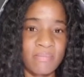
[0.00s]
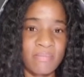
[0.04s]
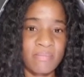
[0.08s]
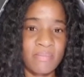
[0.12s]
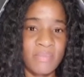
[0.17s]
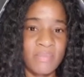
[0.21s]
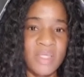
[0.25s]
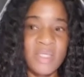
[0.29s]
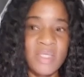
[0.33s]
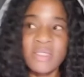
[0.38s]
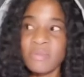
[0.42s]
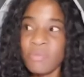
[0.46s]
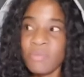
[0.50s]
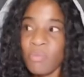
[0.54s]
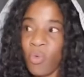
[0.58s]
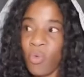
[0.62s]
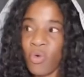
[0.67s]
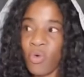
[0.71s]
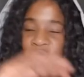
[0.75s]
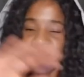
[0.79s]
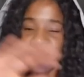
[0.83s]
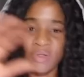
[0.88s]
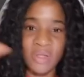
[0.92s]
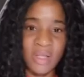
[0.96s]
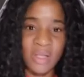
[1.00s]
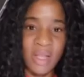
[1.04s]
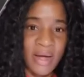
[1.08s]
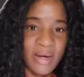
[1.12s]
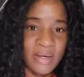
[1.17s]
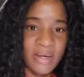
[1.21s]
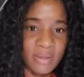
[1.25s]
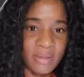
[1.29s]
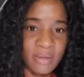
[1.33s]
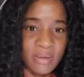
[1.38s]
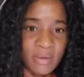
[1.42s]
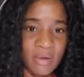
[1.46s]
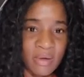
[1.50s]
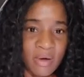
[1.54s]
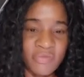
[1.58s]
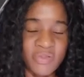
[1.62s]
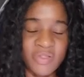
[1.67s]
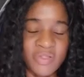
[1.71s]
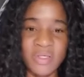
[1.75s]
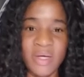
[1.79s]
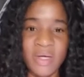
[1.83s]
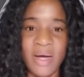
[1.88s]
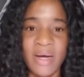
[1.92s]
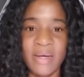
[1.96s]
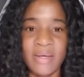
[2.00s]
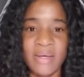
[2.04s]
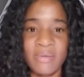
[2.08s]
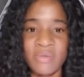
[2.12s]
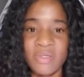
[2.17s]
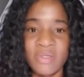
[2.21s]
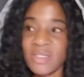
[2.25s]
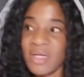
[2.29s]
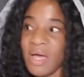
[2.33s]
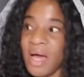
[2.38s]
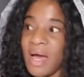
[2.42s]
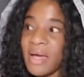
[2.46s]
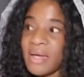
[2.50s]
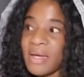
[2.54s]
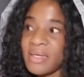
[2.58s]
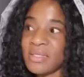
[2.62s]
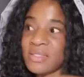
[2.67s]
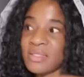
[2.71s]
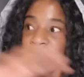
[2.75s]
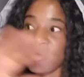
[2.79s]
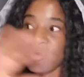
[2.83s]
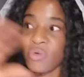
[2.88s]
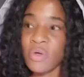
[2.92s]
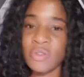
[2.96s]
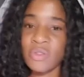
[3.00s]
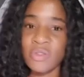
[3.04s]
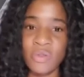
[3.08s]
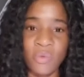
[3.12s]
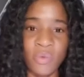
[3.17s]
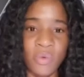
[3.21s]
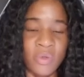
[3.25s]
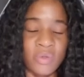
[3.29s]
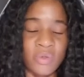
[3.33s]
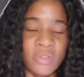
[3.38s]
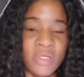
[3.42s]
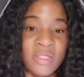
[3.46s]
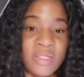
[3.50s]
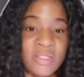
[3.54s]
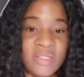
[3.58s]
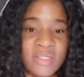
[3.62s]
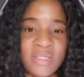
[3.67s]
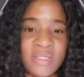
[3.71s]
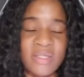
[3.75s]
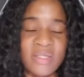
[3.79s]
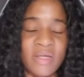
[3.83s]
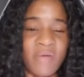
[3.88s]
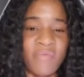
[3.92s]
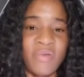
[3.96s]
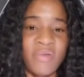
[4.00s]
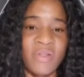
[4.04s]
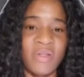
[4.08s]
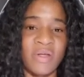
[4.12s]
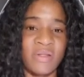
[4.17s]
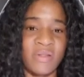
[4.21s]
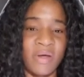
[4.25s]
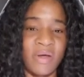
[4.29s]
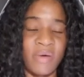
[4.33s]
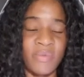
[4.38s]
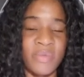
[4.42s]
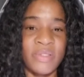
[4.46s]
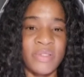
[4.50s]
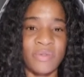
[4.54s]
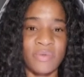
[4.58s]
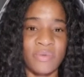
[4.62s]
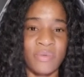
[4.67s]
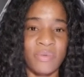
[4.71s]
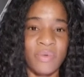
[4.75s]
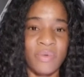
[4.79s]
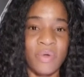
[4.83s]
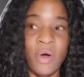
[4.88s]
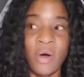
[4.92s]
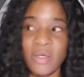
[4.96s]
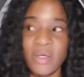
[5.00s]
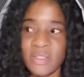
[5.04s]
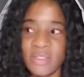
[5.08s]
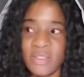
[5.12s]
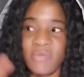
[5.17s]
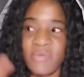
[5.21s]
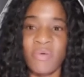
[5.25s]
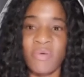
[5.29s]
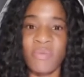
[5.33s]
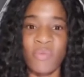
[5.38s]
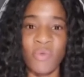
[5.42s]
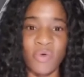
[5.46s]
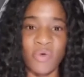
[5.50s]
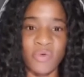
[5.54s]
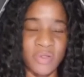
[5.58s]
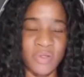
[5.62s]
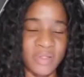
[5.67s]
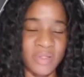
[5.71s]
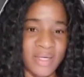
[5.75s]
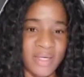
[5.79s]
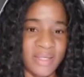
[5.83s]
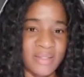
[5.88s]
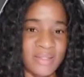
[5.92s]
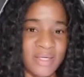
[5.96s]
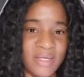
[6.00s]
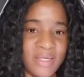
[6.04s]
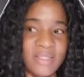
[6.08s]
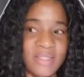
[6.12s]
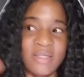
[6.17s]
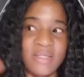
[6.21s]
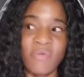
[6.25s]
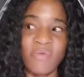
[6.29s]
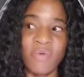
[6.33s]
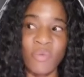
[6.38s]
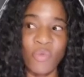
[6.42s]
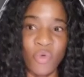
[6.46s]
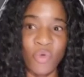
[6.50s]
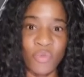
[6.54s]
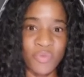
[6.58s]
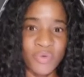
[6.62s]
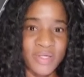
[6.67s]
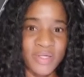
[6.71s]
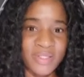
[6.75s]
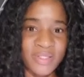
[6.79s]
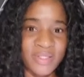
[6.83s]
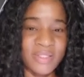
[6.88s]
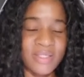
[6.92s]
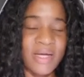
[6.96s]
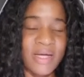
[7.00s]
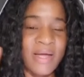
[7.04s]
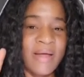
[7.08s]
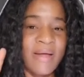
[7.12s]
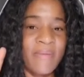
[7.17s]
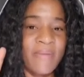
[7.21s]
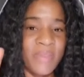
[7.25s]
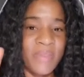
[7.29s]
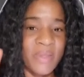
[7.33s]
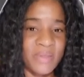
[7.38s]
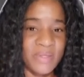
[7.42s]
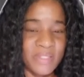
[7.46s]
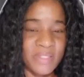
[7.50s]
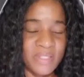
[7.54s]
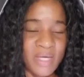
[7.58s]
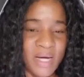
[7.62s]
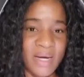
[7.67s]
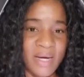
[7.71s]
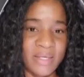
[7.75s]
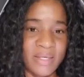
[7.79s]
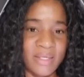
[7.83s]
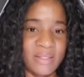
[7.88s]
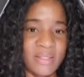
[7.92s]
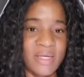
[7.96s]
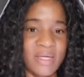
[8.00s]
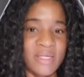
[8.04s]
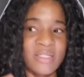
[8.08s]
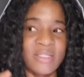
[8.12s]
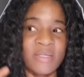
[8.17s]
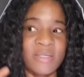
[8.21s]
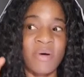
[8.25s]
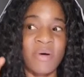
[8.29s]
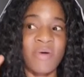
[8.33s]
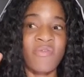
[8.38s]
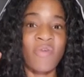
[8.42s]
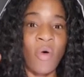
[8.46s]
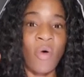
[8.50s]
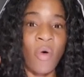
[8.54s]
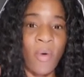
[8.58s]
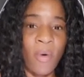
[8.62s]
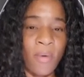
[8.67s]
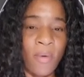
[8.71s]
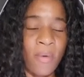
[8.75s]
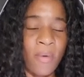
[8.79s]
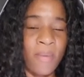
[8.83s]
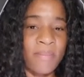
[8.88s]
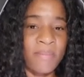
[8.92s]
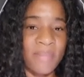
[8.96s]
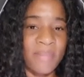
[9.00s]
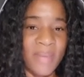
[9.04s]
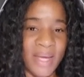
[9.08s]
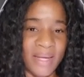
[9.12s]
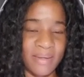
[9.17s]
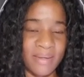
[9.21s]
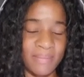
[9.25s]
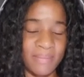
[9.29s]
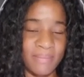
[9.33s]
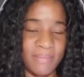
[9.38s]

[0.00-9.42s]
He's more than the line of the sky. The sky is across the world and sees everything that we do. God is even more than that. He's even more present than the sky that is above all men.